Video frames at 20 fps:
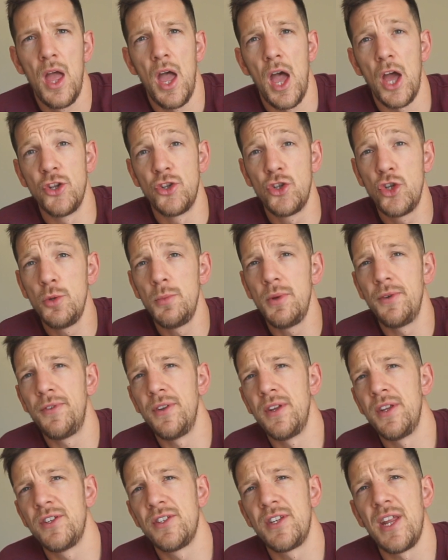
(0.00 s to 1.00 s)
And Toomey
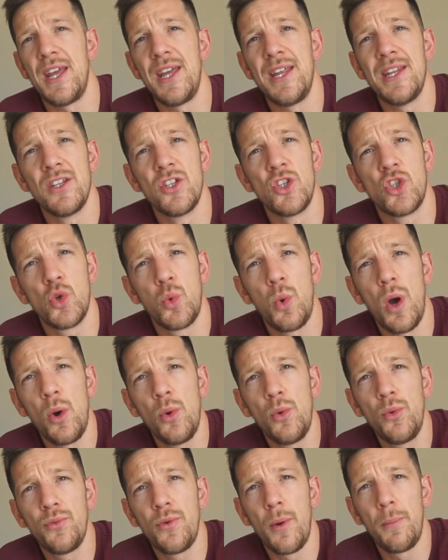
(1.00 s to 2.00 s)
finished in
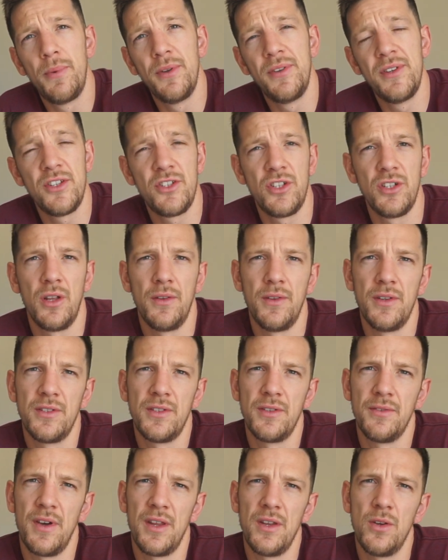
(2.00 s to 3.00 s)
12th position on this
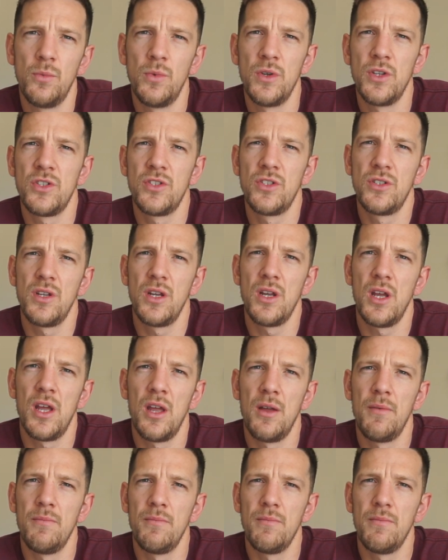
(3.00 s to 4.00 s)
event, which
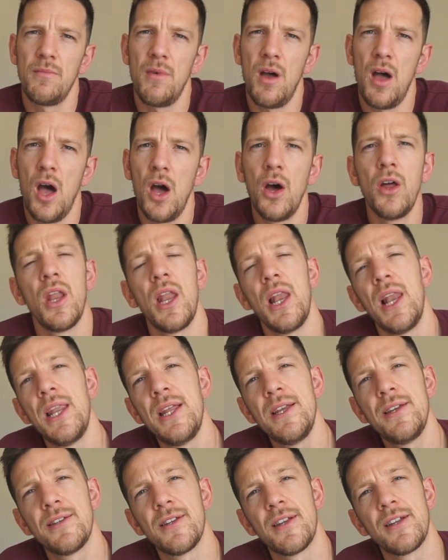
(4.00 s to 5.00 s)
I'd at
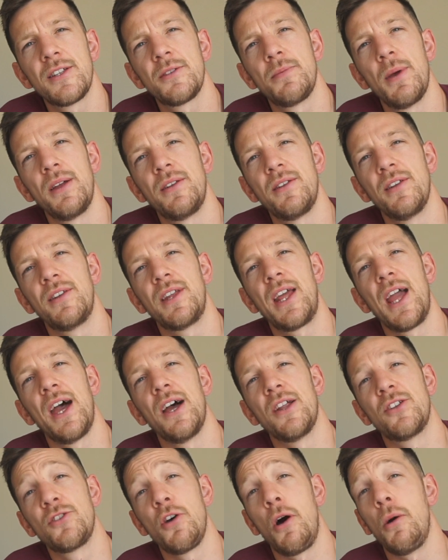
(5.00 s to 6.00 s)
least expected to
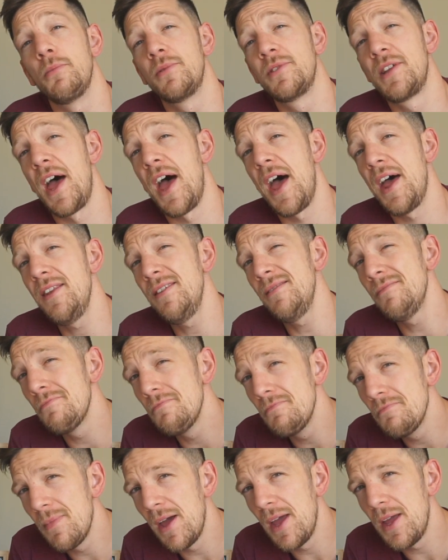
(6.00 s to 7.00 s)
get a top 10,
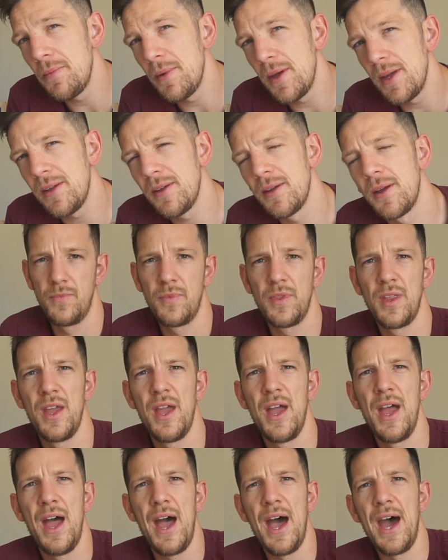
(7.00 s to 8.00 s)
maybe.
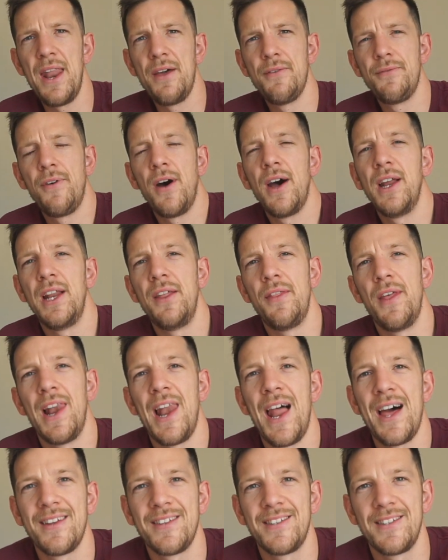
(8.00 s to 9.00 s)
And then finally, the
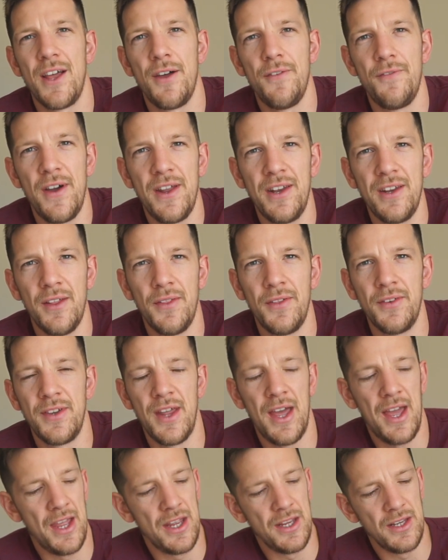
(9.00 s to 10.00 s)
last event of the
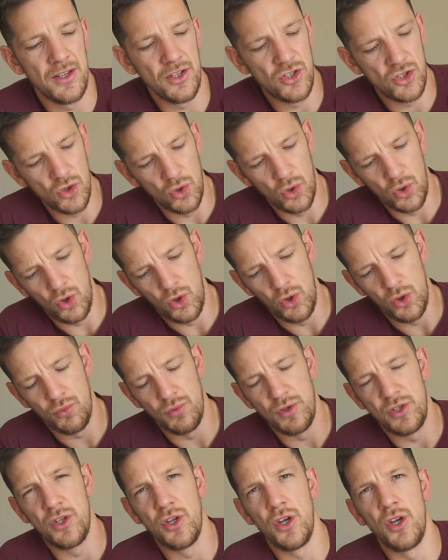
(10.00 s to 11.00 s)
day saw the
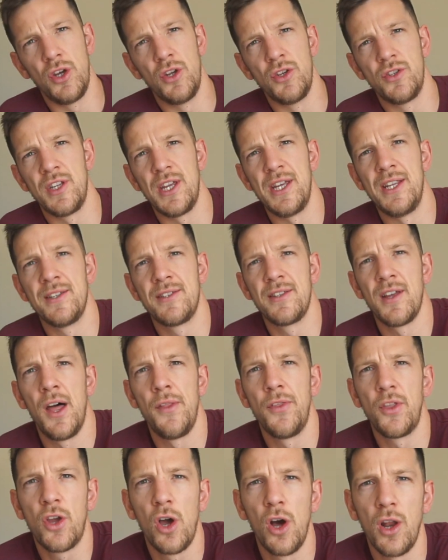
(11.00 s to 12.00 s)
return to
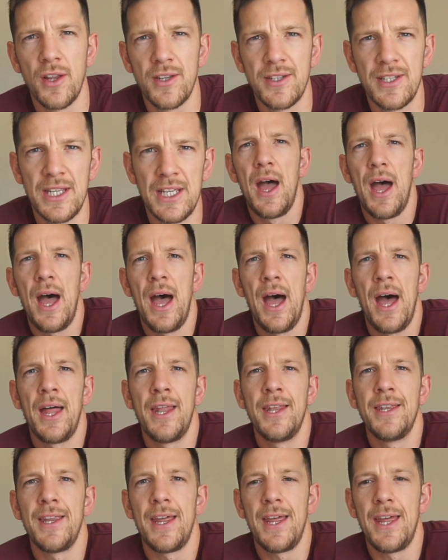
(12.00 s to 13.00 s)
Inside the Coliseum,
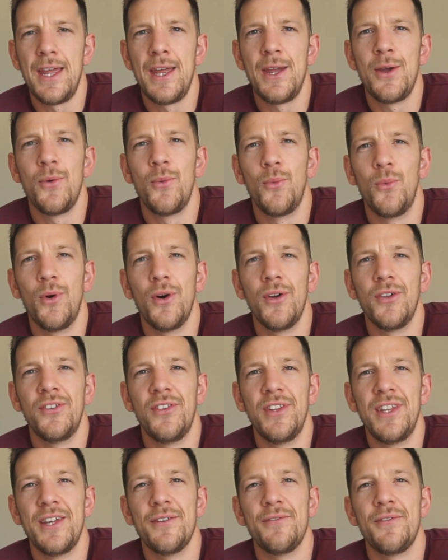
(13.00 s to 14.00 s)
and it was
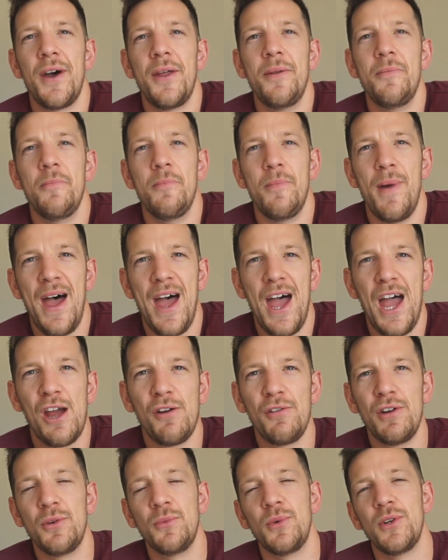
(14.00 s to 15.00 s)
the event
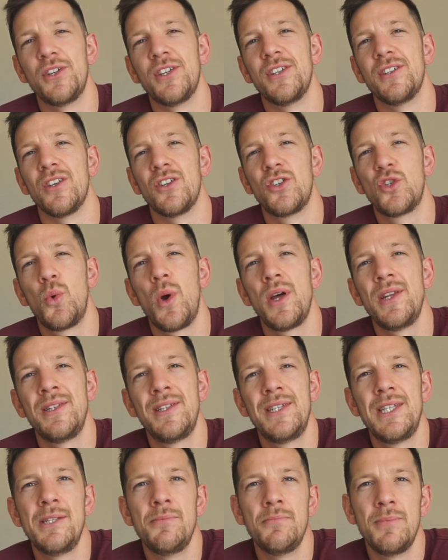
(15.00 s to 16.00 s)
Mary, which is a
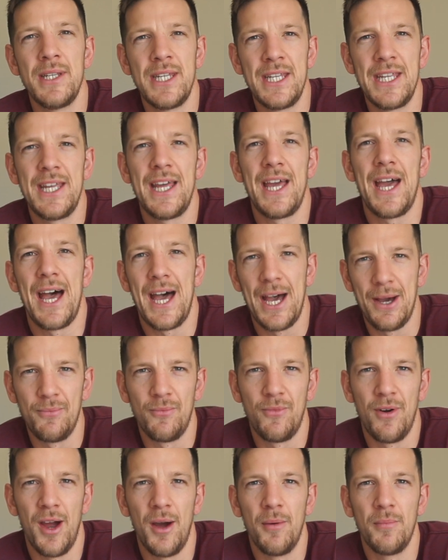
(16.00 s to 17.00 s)
20-minute
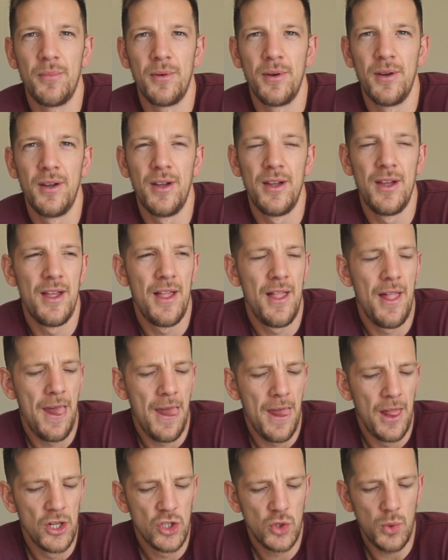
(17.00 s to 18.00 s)
AMRAP.
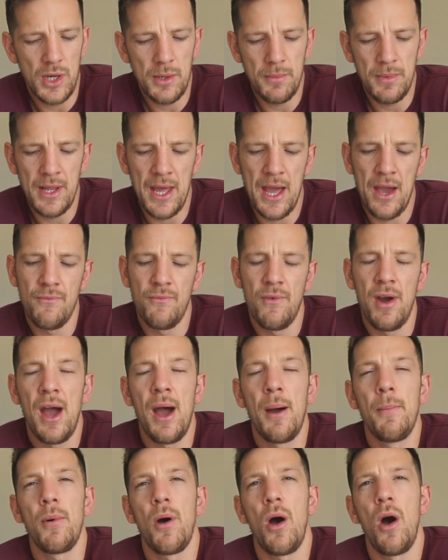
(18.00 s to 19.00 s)
20-minute
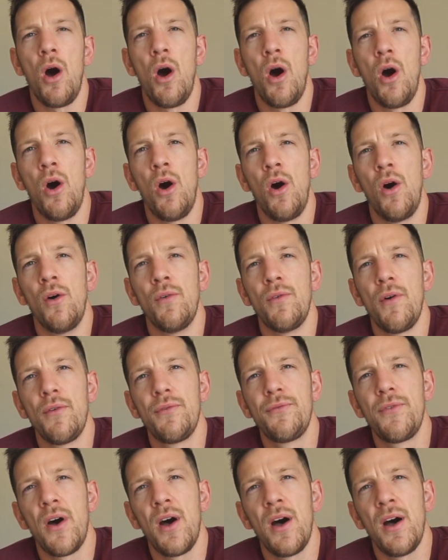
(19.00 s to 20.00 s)
AMRAP of
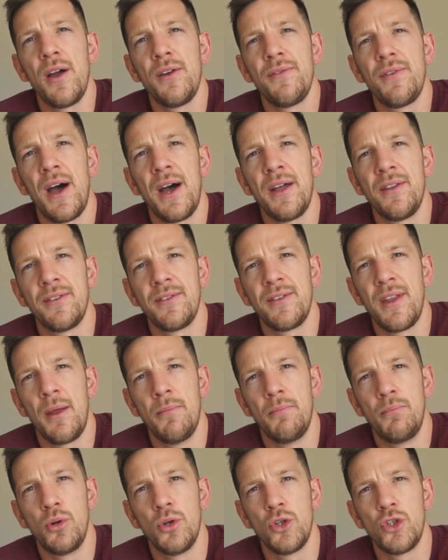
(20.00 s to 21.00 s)
5
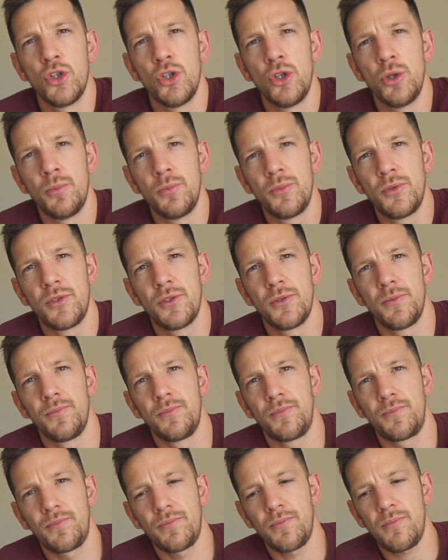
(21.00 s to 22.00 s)
handstand push-ups,
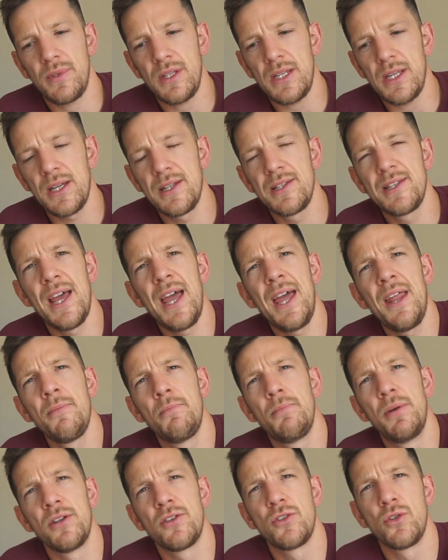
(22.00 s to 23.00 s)
10
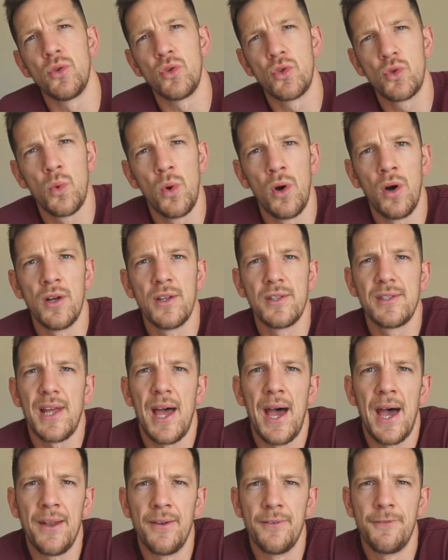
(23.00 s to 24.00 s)
pistol squats,
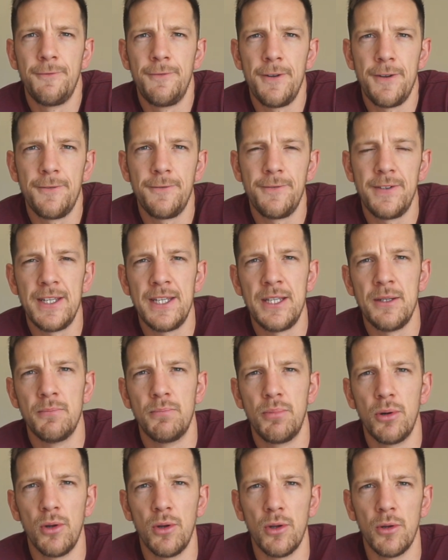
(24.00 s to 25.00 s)
and 15
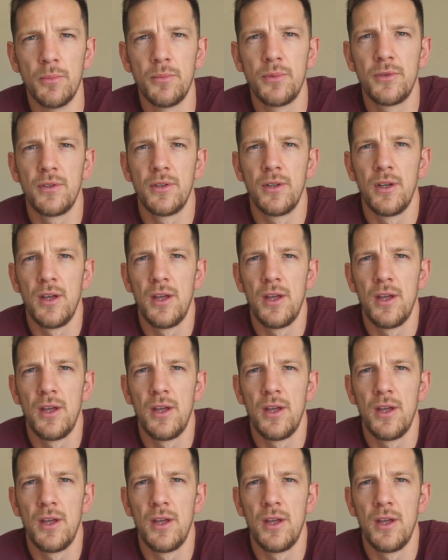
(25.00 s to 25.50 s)
pull-ups.